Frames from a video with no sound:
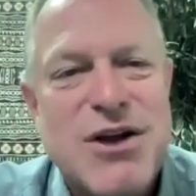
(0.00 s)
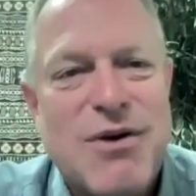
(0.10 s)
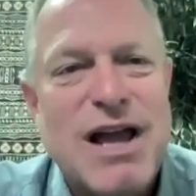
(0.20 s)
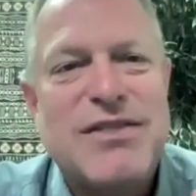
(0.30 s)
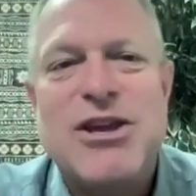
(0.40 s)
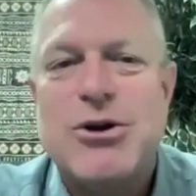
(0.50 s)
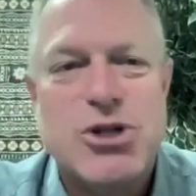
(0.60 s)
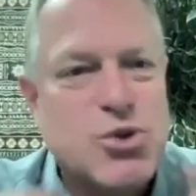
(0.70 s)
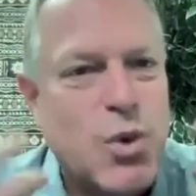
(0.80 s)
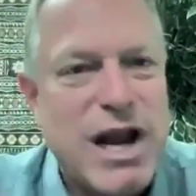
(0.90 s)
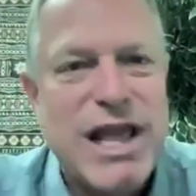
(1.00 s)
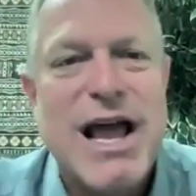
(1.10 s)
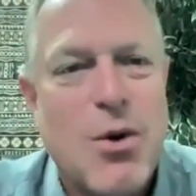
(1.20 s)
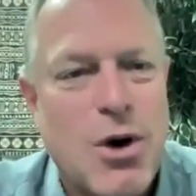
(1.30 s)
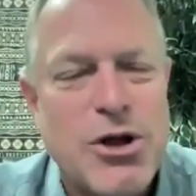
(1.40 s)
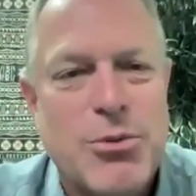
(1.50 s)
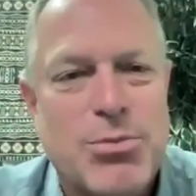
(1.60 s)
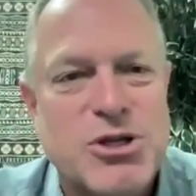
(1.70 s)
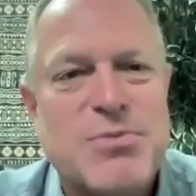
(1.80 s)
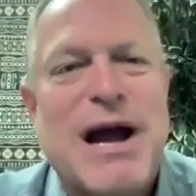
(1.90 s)
right, that you're sweating out while you're
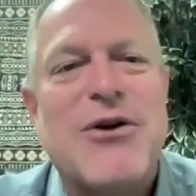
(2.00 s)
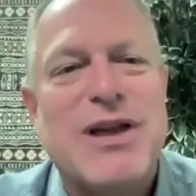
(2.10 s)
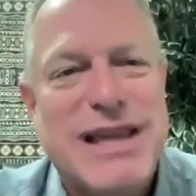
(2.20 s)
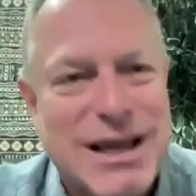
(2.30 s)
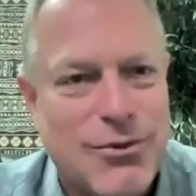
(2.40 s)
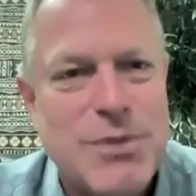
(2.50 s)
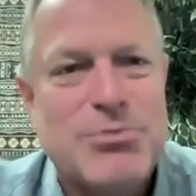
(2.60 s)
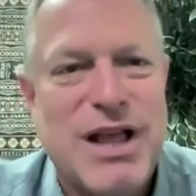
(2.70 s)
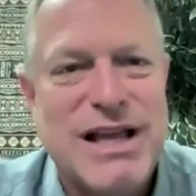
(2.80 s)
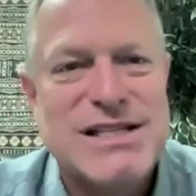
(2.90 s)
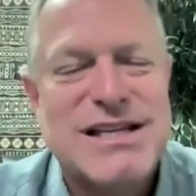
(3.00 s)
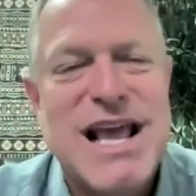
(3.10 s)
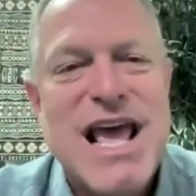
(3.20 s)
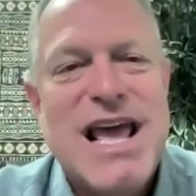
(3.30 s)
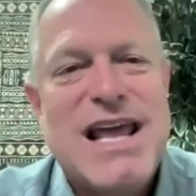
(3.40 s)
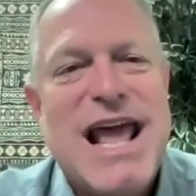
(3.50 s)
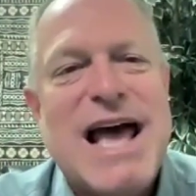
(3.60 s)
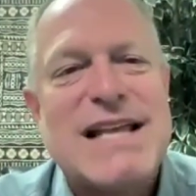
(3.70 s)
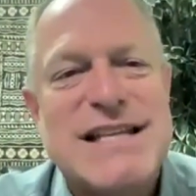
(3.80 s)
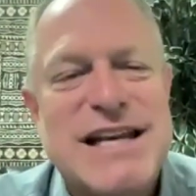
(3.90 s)
perspiring, get replaced. It
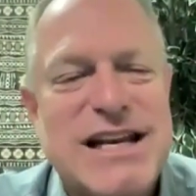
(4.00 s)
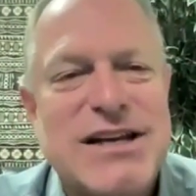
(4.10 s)
has in it